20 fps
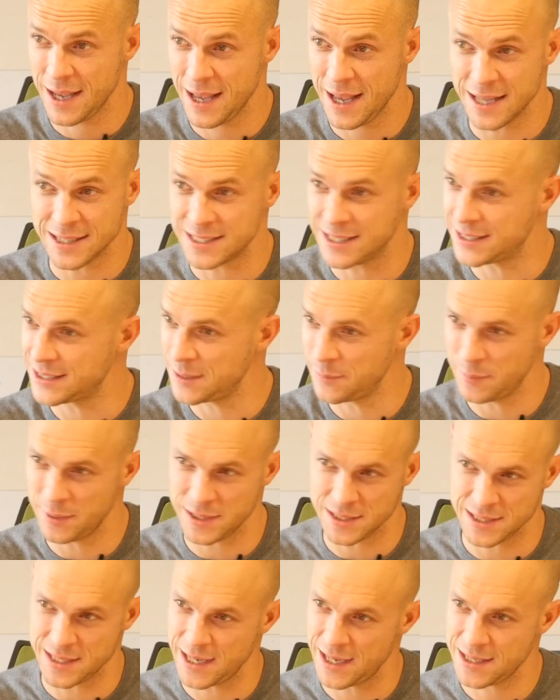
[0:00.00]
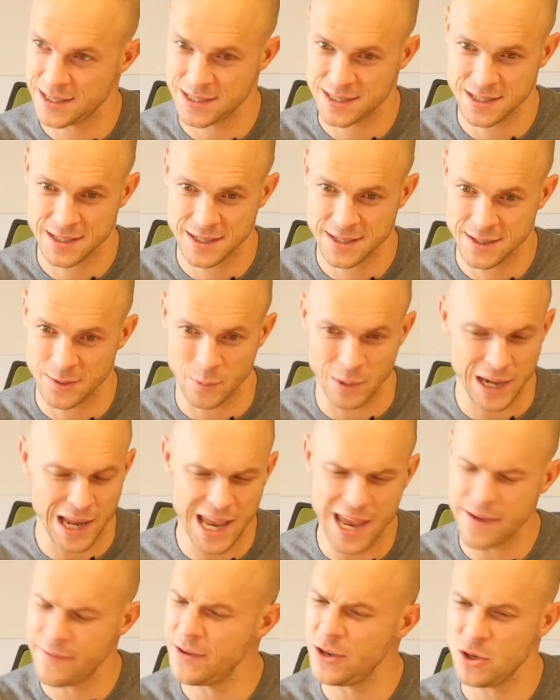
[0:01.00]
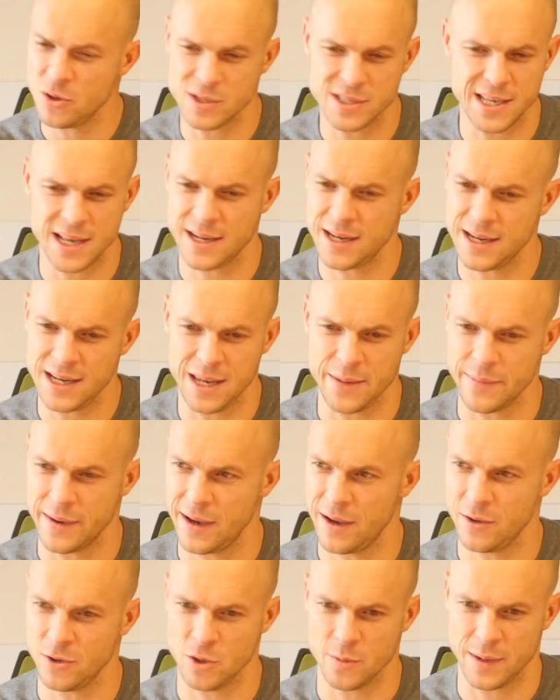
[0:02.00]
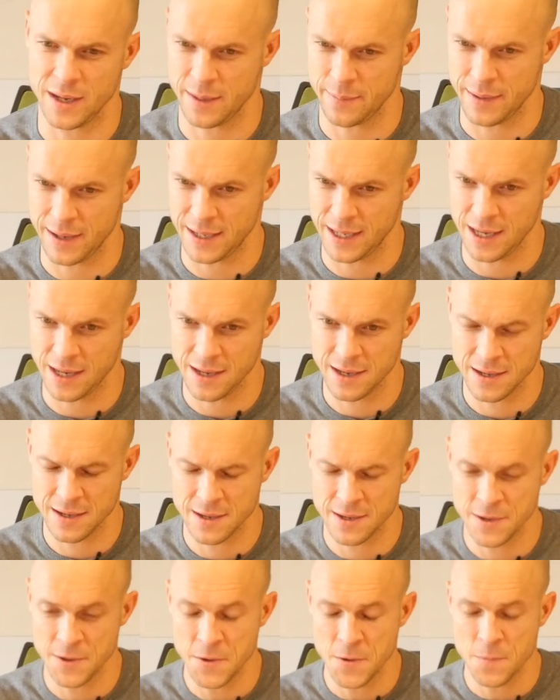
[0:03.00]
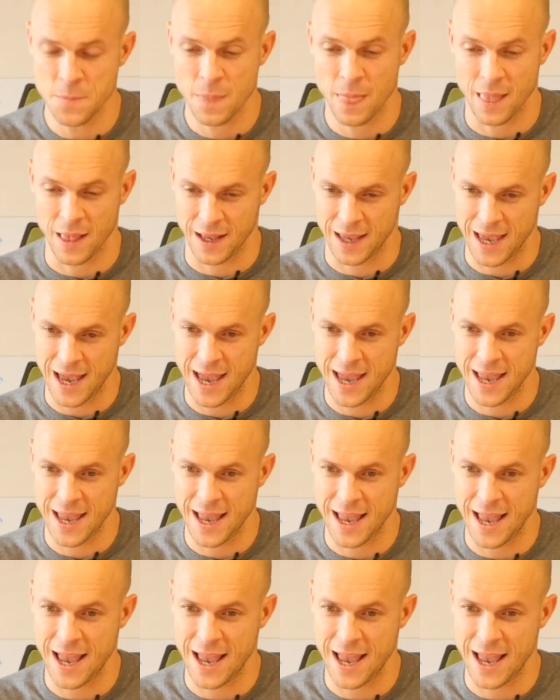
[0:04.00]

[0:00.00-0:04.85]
It's as simple as that. Whenever you send an email, you make money. Okay?